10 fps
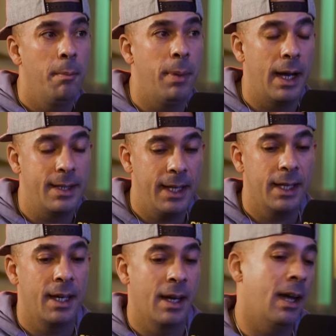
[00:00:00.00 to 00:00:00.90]
by
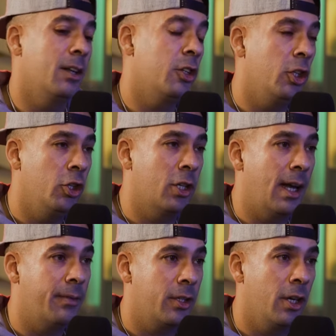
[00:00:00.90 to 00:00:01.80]
taking that huge
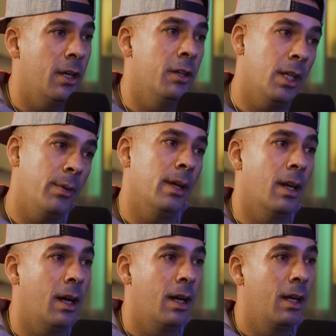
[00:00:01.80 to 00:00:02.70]
left turn and doing that?